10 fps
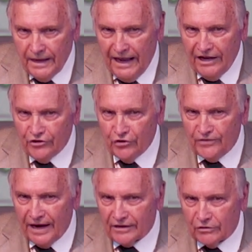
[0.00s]
And you've
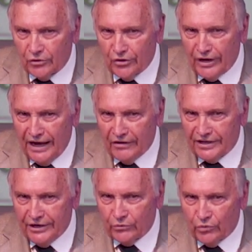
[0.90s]
got to learn how to
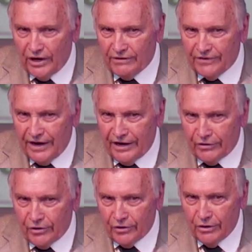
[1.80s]
get rid of
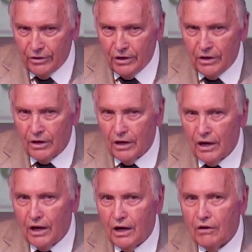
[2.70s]
anger
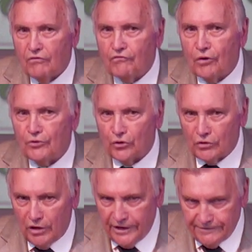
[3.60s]
from your
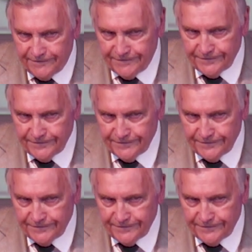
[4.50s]
life.